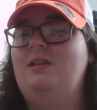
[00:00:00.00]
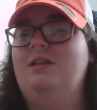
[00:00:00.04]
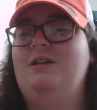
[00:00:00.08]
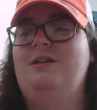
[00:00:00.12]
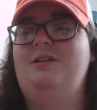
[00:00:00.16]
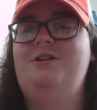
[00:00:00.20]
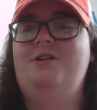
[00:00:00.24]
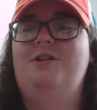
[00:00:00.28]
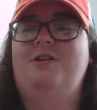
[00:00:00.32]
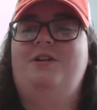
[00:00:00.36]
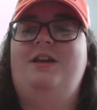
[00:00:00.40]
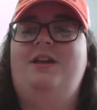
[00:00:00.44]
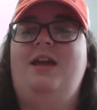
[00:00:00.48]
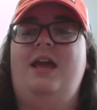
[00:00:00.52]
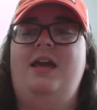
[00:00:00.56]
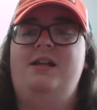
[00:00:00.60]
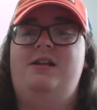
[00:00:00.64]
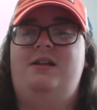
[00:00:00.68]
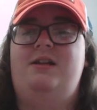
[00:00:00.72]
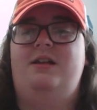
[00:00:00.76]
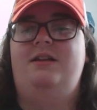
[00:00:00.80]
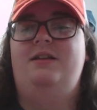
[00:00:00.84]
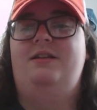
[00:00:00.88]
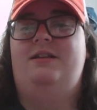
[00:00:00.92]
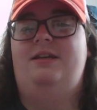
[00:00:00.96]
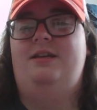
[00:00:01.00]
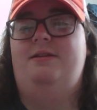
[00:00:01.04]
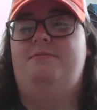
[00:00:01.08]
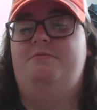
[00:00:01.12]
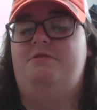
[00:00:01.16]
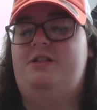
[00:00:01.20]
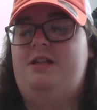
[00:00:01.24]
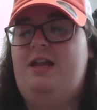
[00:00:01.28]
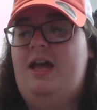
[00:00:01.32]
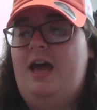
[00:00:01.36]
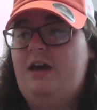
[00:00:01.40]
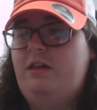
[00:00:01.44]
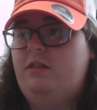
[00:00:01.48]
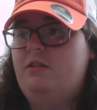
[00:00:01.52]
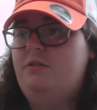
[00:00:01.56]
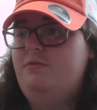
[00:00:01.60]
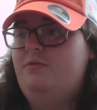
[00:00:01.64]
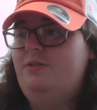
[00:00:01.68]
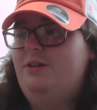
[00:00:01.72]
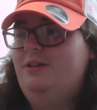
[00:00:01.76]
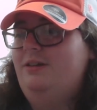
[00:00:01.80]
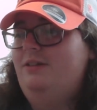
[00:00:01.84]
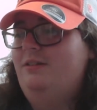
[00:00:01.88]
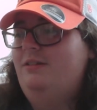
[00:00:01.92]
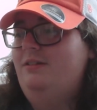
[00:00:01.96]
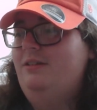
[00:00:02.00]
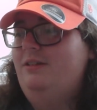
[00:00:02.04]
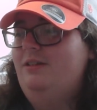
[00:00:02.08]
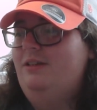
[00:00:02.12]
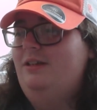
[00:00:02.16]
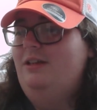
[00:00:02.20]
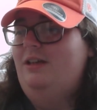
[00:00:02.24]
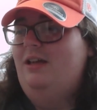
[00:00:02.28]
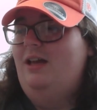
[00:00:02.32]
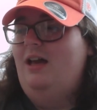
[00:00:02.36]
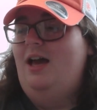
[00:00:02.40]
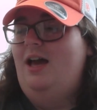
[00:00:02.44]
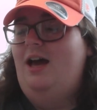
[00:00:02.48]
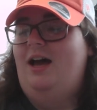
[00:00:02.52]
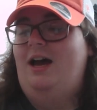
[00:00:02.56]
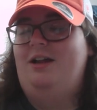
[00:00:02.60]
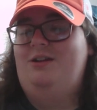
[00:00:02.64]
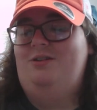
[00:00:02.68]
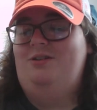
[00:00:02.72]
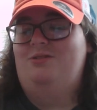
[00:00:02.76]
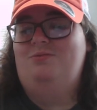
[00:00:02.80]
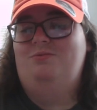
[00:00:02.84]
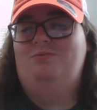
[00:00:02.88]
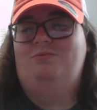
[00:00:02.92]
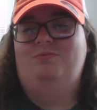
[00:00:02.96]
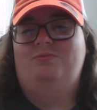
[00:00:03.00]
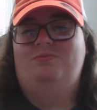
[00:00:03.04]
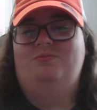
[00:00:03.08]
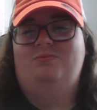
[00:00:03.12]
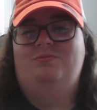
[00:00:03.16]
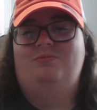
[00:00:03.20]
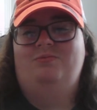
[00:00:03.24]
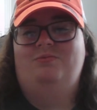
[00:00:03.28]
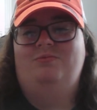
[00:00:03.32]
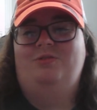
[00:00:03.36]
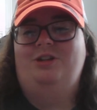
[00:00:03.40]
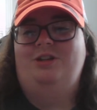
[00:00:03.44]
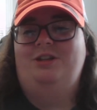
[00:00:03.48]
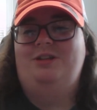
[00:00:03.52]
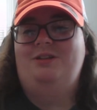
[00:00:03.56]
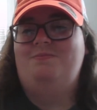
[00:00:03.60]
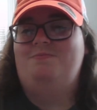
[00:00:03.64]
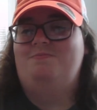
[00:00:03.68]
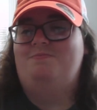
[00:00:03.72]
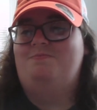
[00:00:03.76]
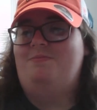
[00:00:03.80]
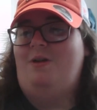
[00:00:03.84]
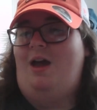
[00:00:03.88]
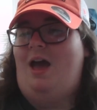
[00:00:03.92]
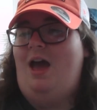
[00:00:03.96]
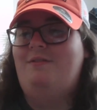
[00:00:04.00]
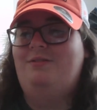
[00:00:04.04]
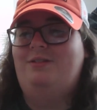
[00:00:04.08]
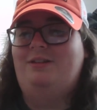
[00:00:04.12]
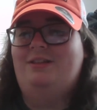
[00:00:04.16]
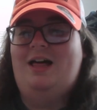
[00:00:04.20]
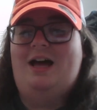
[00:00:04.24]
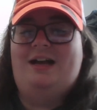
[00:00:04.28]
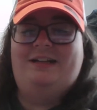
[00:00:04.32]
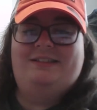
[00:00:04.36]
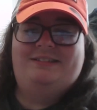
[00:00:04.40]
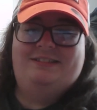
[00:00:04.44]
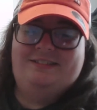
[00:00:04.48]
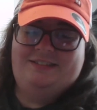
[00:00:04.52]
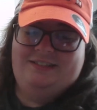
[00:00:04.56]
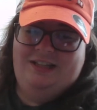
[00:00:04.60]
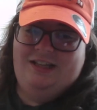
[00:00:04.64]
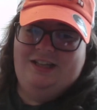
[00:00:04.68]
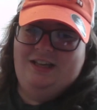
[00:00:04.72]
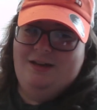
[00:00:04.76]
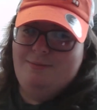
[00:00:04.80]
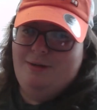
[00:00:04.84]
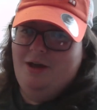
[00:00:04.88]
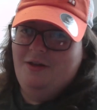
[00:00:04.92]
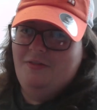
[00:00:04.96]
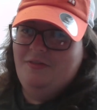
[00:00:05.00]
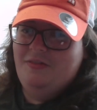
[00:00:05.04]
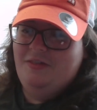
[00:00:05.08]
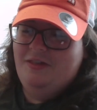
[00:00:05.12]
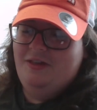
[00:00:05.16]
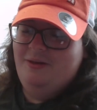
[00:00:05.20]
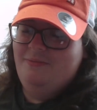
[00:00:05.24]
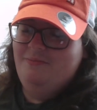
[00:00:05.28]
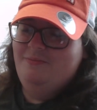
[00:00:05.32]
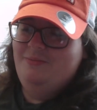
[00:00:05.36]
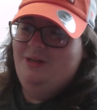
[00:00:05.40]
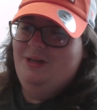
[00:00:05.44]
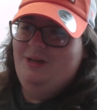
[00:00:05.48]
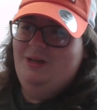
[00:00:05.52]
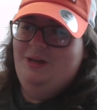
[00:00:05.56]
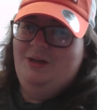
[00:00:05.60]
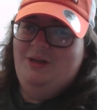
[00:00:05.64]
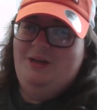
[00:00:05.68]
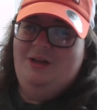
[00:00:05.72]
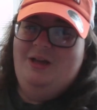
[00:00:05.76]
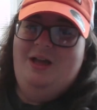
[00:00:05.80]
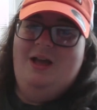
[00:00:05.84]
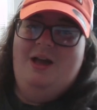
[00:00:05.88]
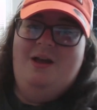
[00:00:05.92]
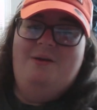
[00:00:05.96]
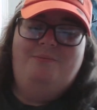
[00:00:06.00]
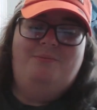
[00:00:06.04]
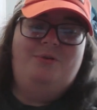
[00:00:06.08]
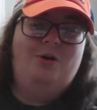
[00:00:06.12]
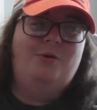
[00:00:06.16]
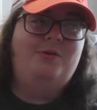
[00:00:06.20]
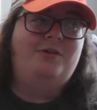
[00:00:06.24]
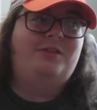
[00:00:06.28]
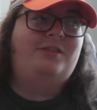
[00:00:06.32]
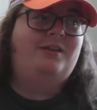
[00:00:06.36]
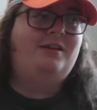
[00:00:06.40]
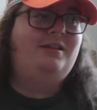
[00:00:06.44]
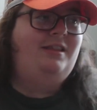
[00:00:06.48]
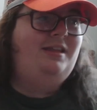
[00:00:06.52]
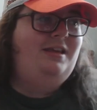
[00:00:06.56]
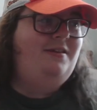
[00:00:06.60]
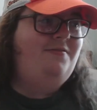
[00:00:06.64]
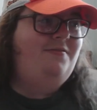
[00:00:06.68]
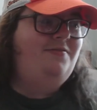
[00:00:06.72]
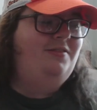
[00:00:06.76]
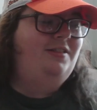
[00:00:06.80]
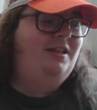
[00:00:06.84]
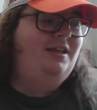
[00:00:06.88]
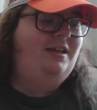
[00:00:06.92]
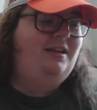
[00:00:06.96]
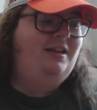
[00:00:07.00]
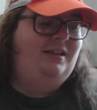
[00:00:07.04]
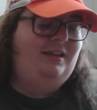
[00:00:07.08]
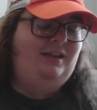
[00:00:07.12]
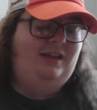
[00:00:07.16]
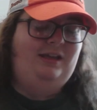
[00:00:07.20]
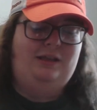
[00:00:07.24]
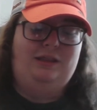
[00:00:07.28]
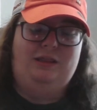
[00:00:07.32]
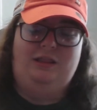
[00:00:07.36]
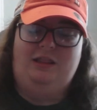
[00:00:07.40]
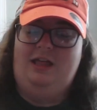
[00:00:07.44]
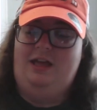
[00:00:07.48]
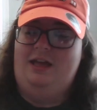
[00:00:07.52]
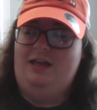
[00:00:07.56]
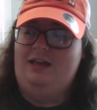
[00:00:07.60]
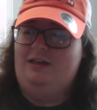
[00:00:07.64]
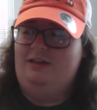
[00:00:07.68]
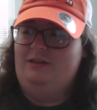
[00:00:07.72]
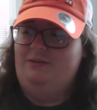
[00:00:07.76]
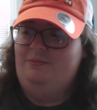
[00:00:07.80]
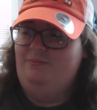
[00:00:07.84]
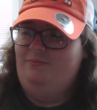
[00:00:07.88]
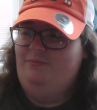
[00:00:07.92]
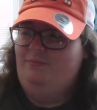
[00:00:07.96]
you're gauging teams. Jacksonville, I don't really have a lot to say about them. But with Cleveland, it's like